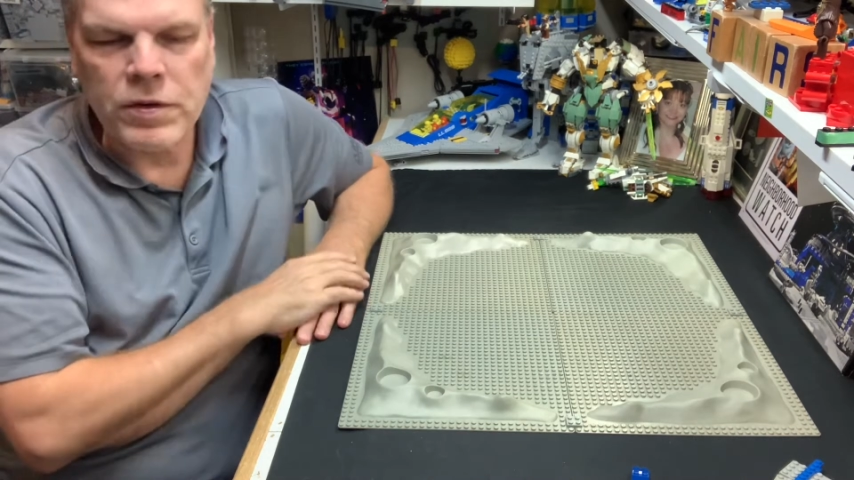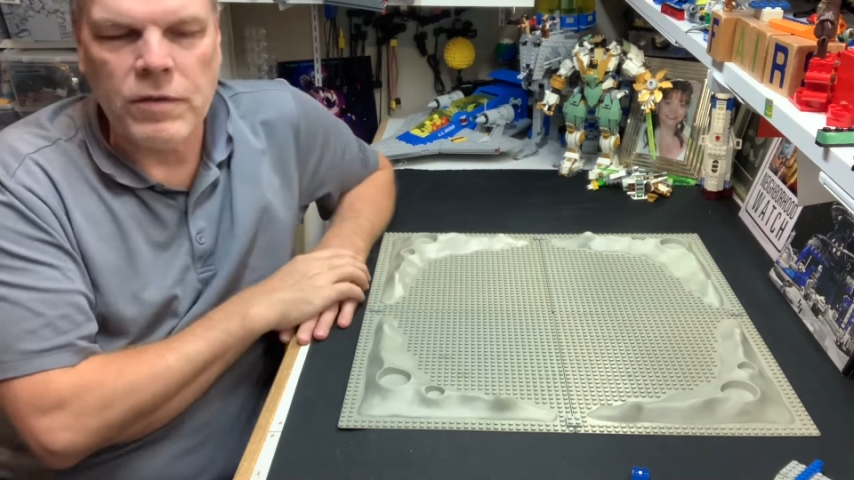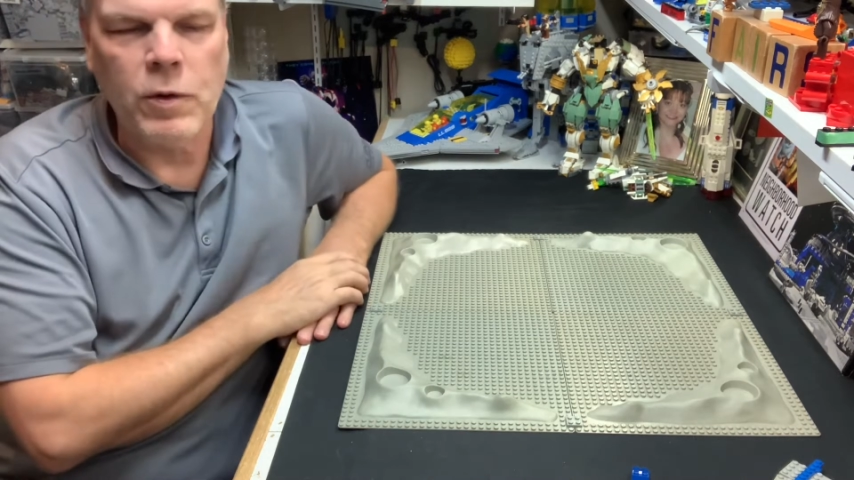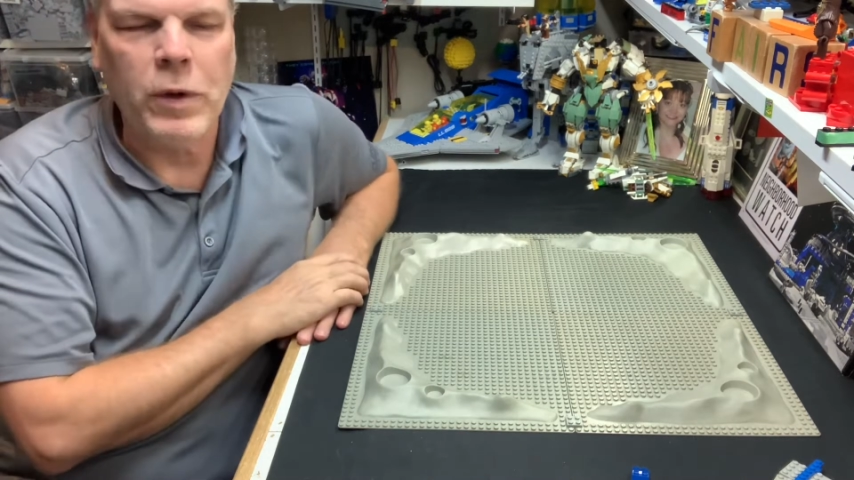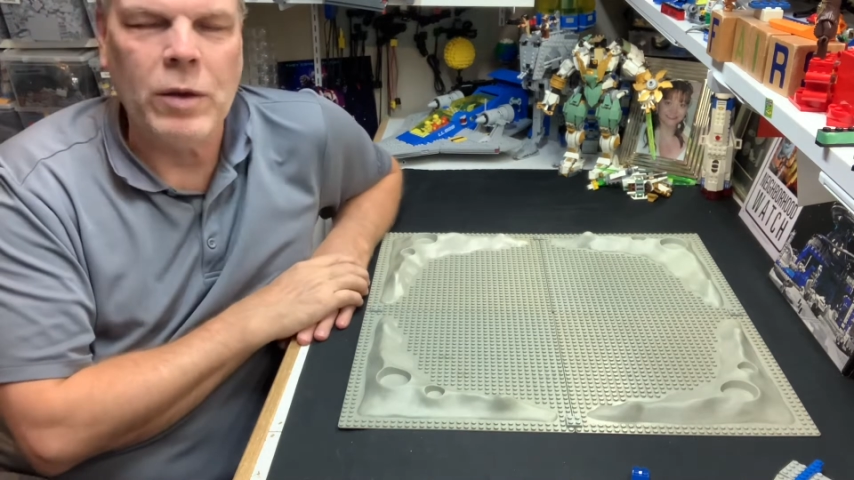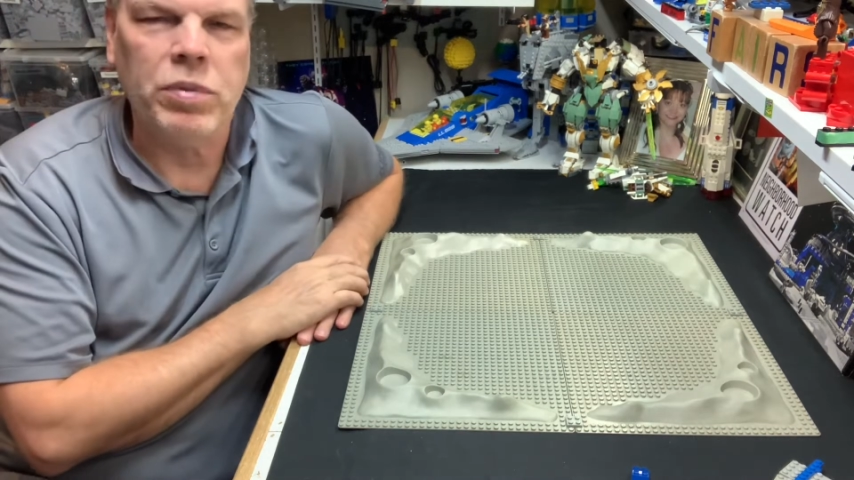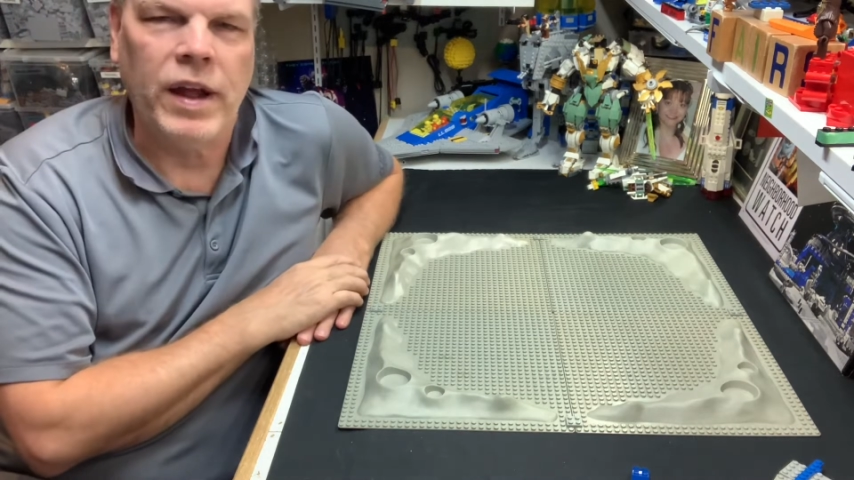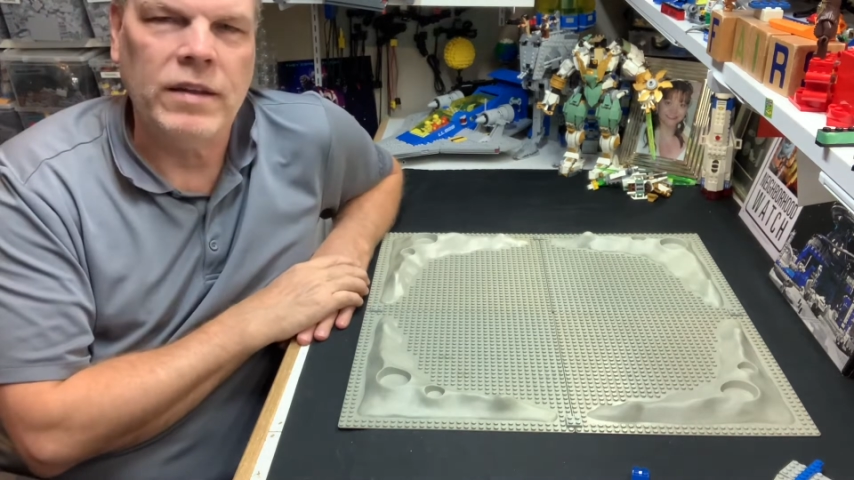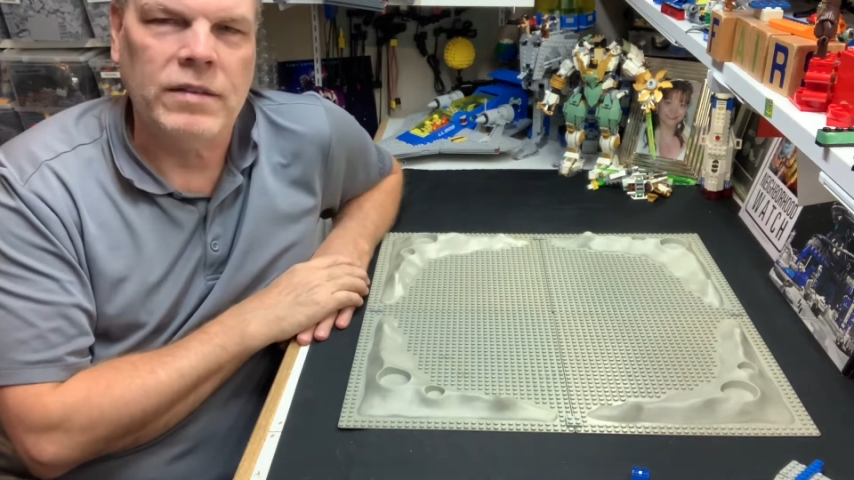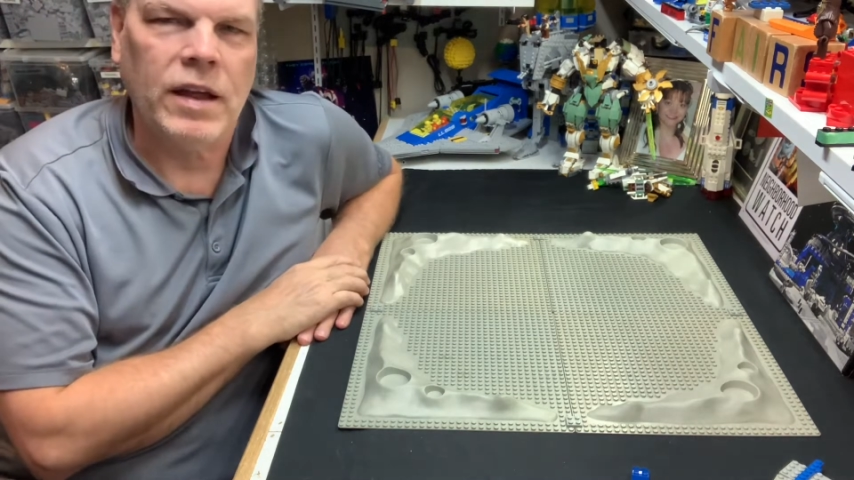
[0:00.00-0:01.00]
of the wing
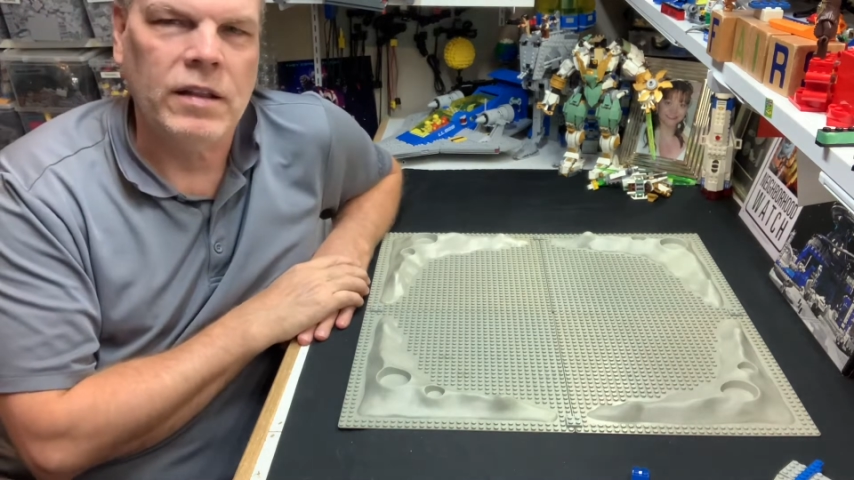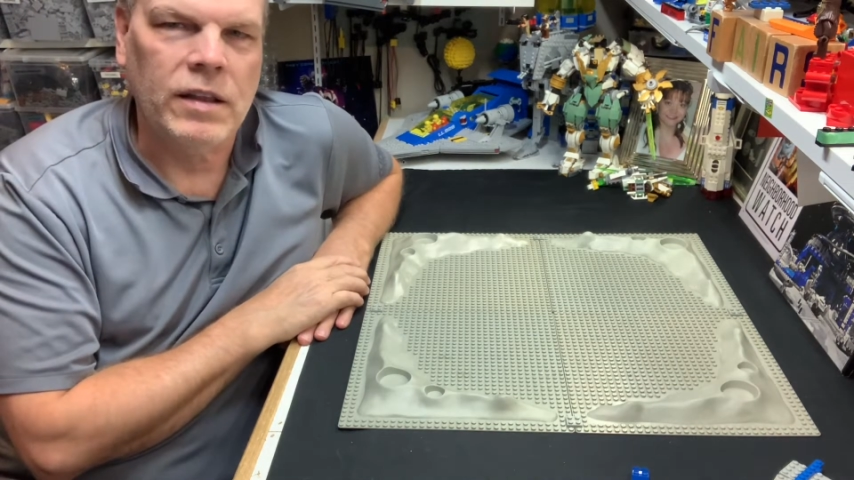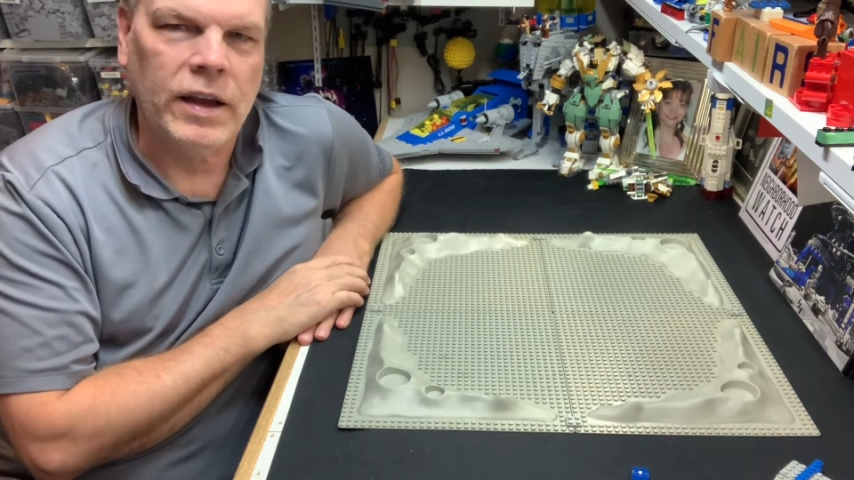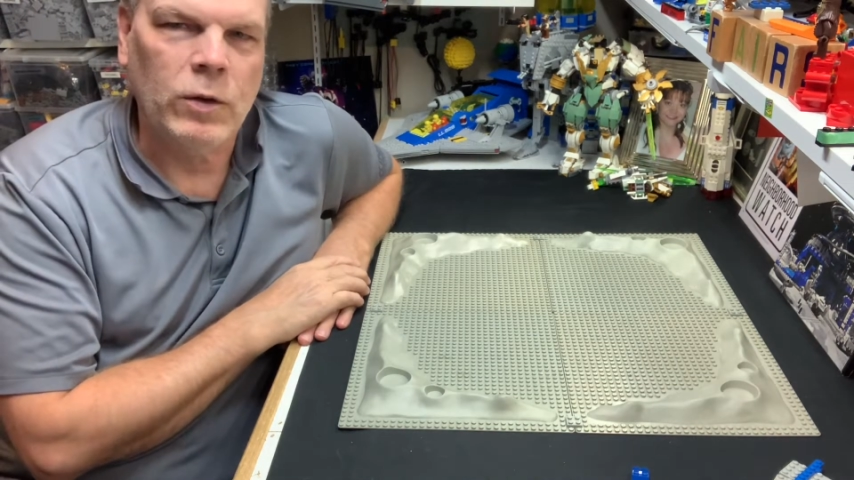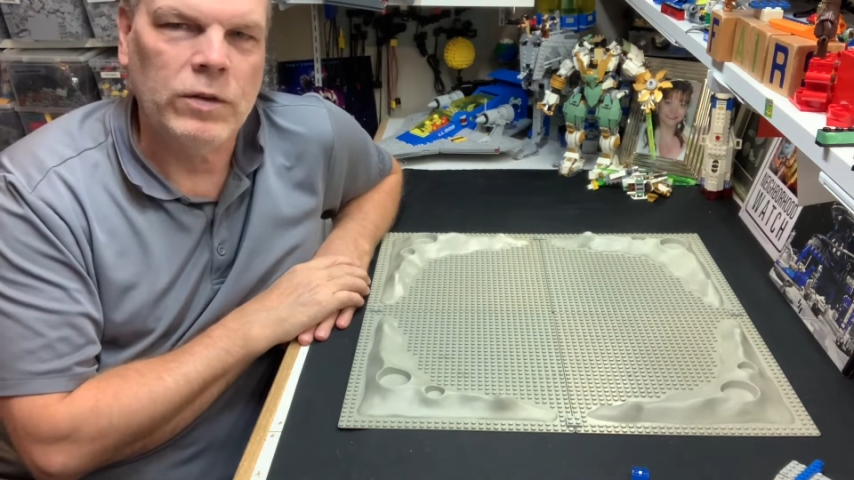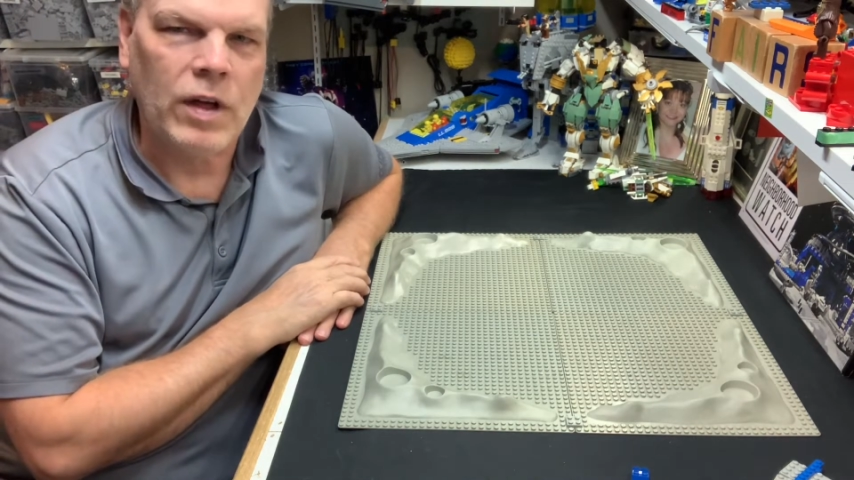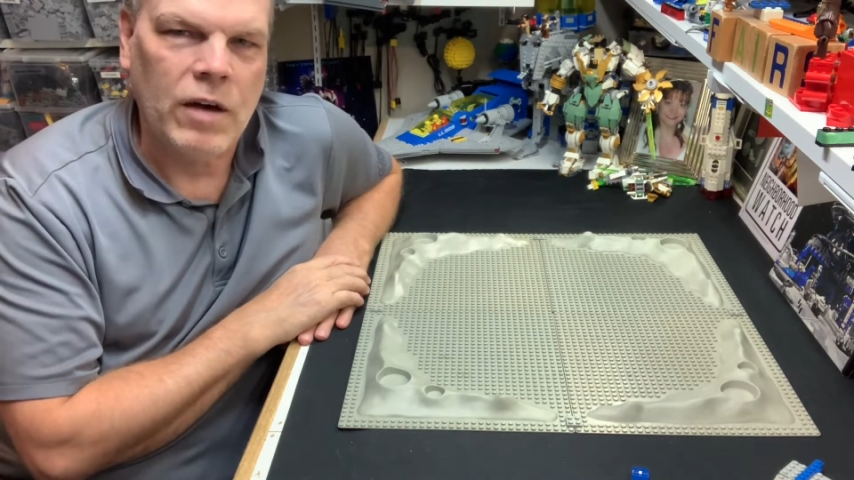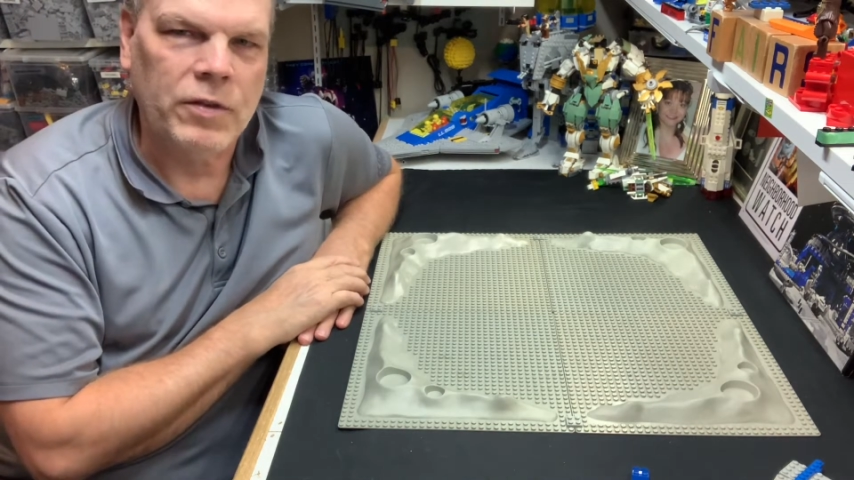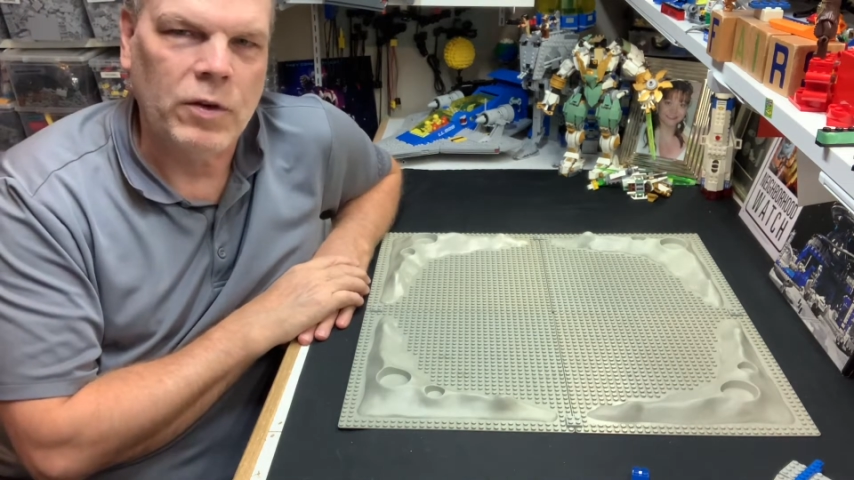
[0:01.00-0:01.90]
plates that Lego's offered